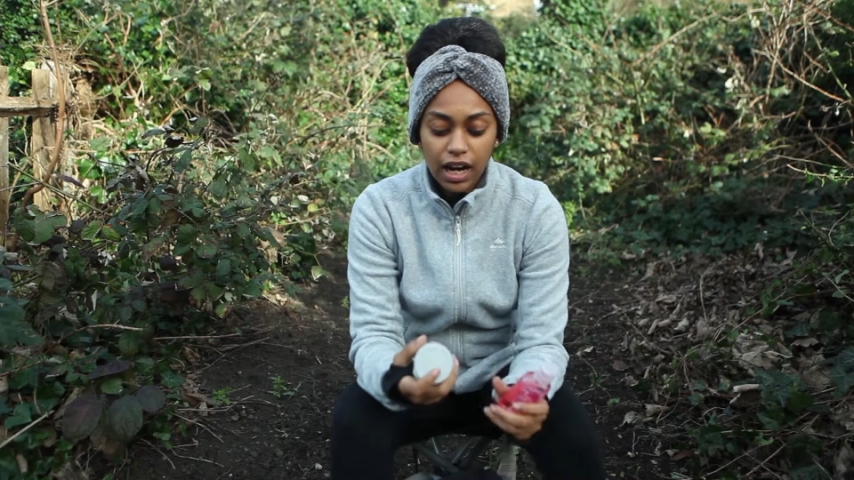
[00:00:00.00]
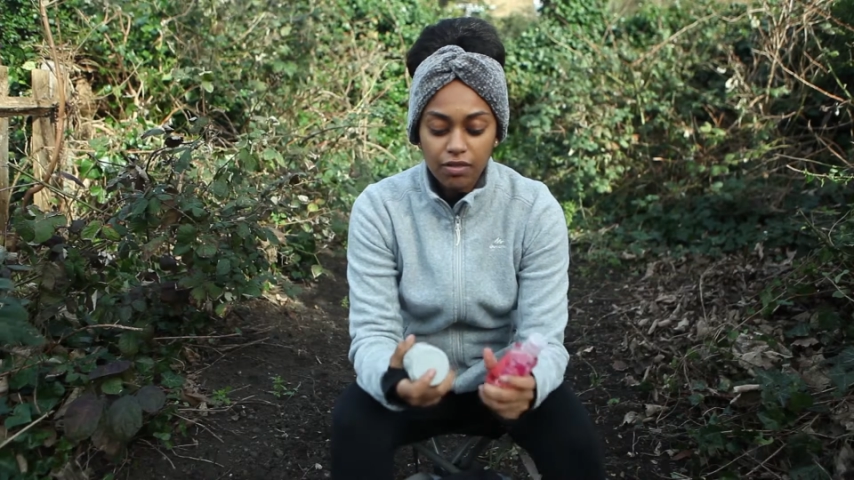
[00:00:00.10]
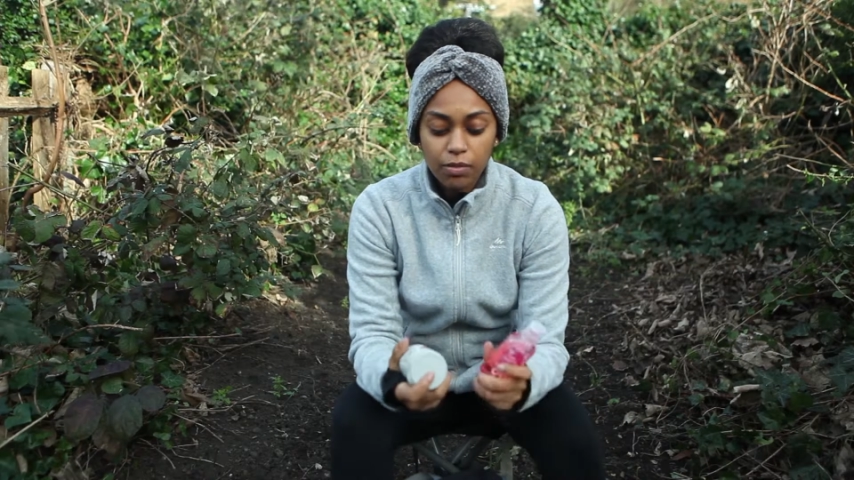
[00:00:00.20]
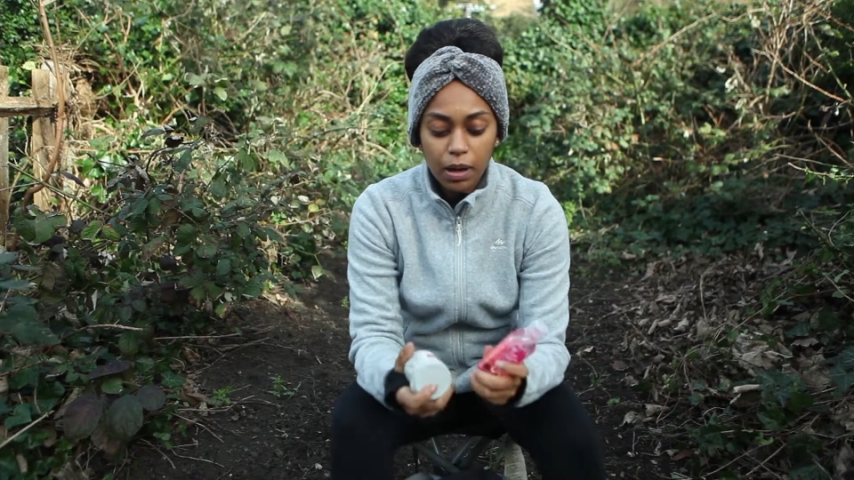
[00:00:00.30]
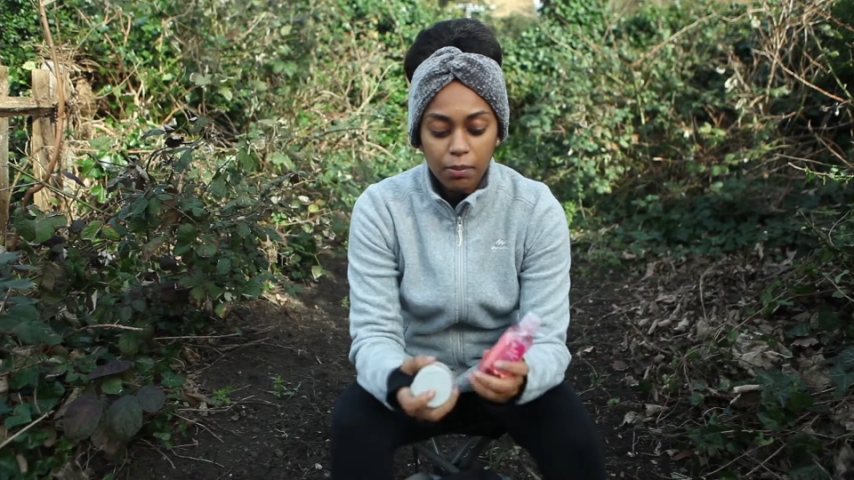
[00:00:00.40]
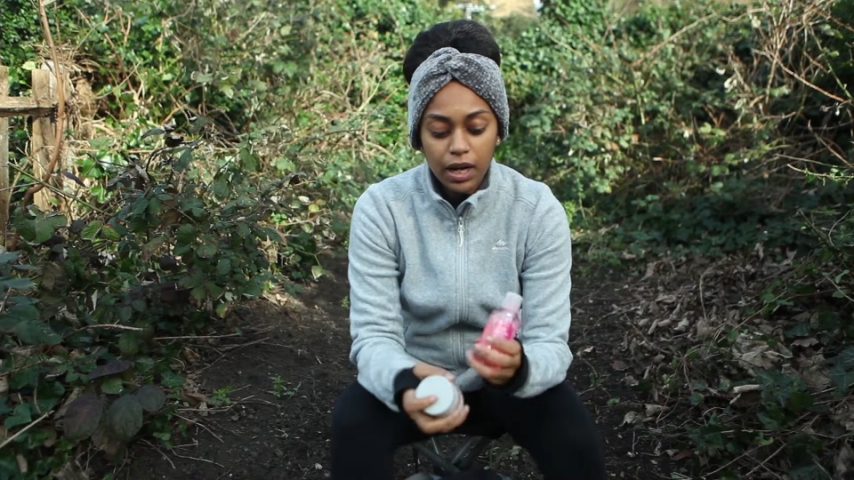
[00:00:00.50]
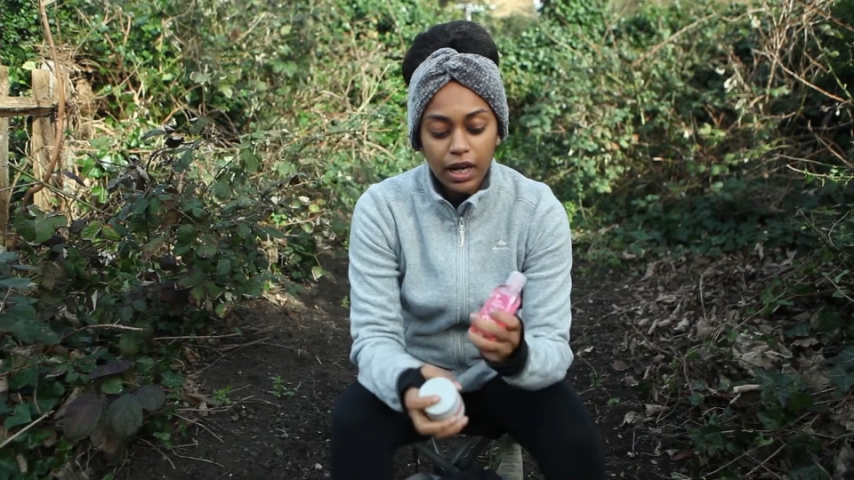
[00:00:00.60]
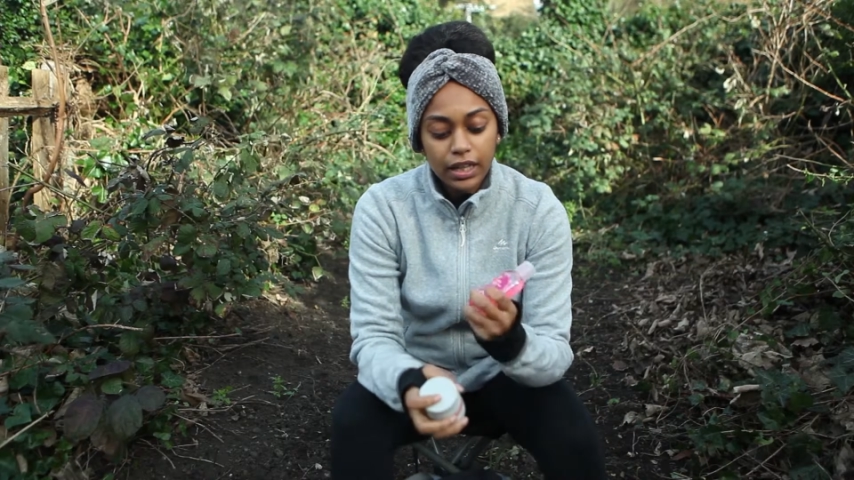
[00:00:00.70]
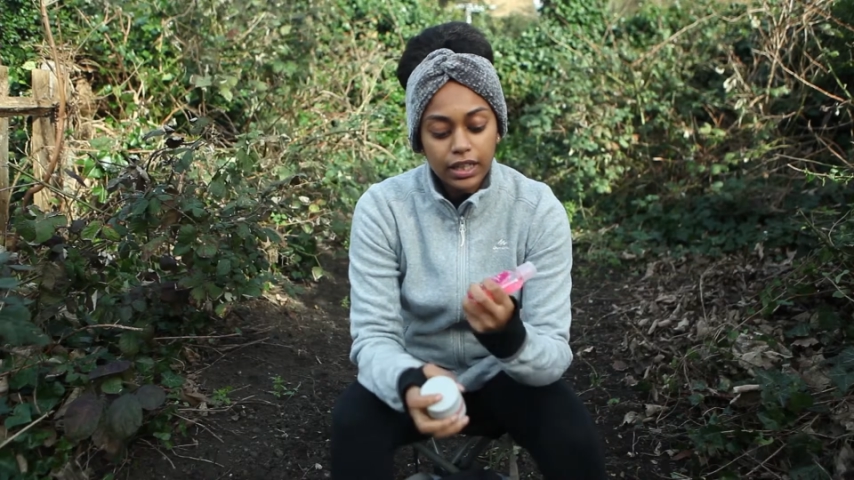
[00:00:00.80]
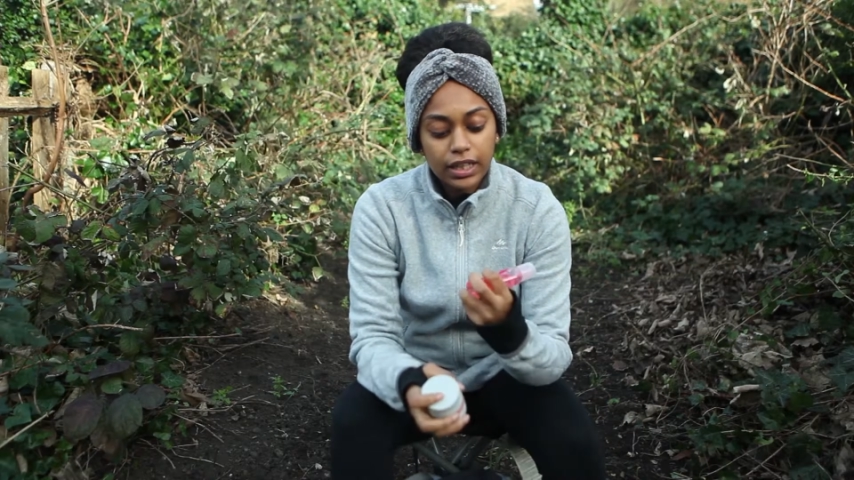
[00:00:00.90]
have in my
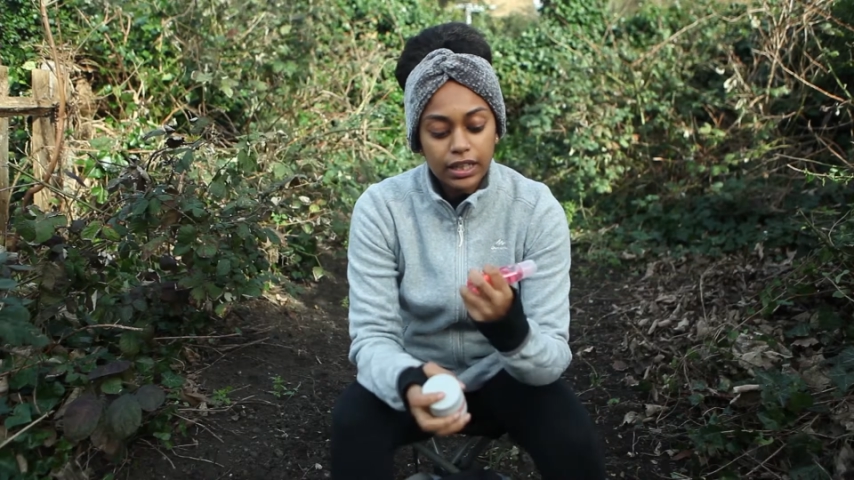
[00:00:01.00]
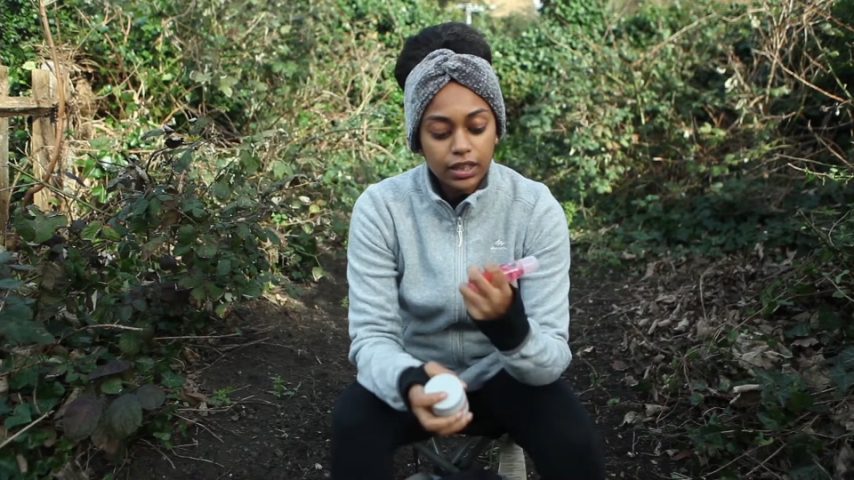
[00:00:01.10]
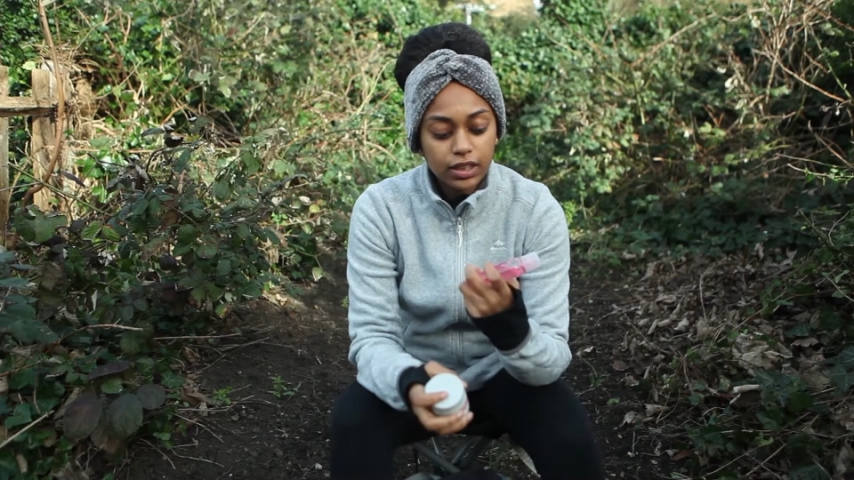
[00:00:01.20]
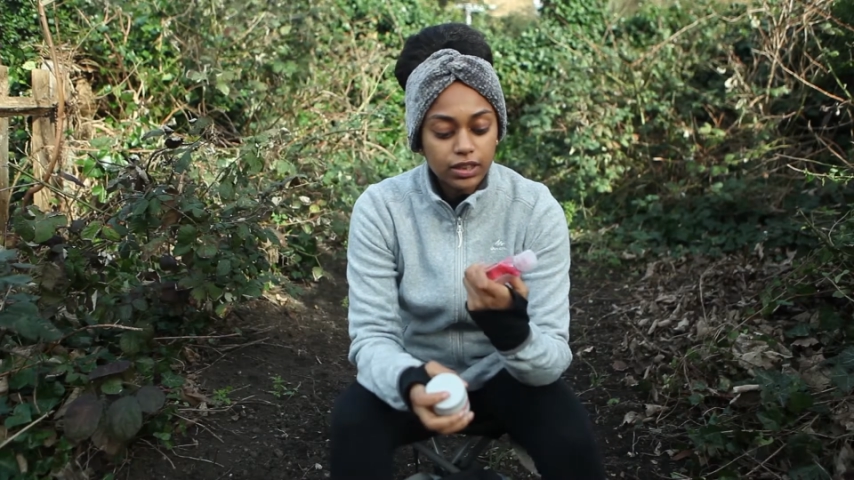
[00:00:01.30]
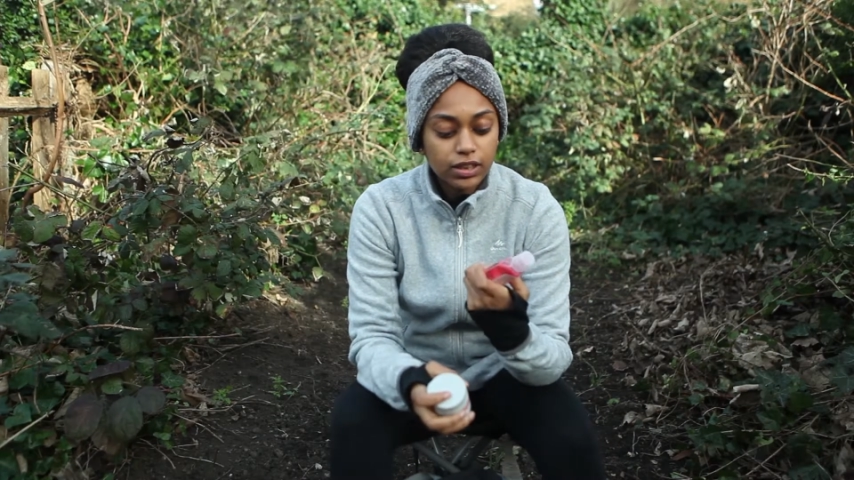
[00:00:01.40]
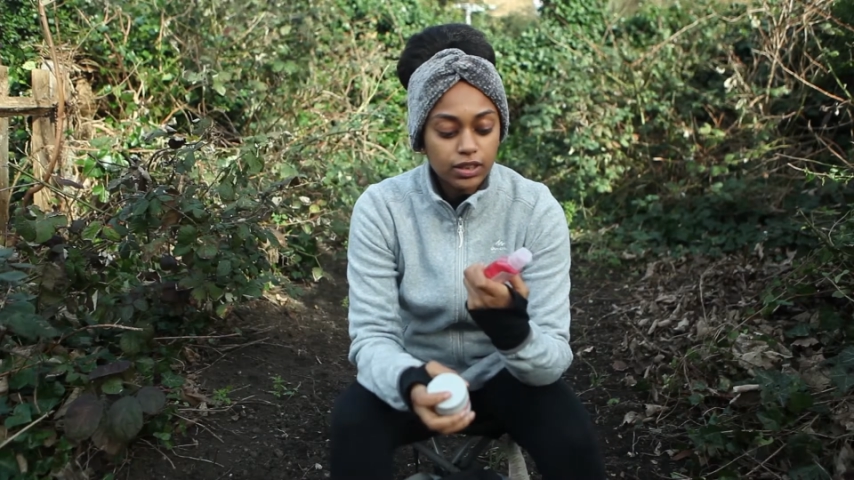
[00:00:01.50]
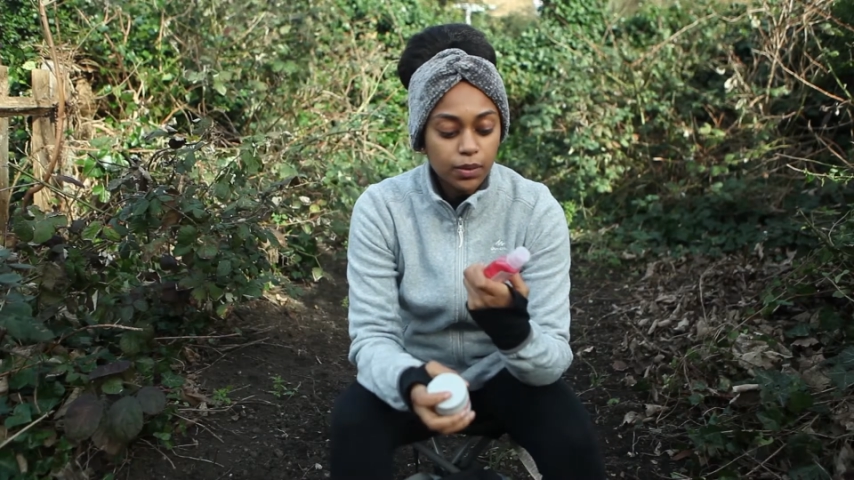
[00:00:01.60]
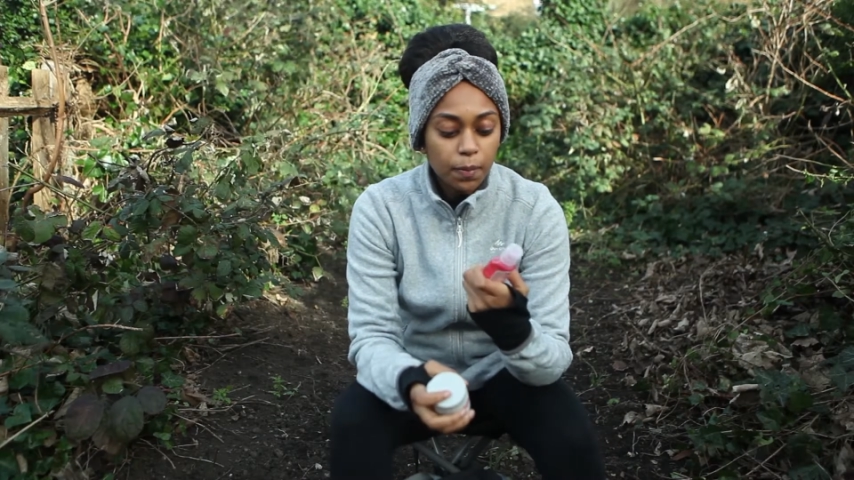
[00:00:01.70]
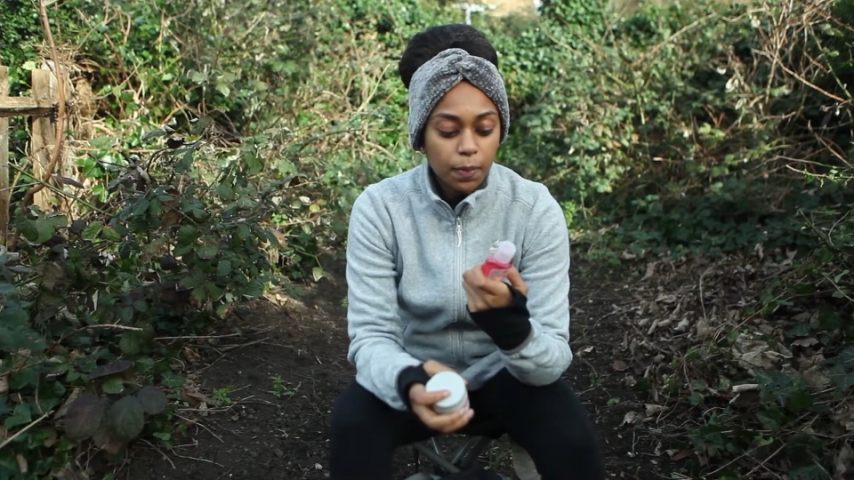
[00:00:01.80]
bag is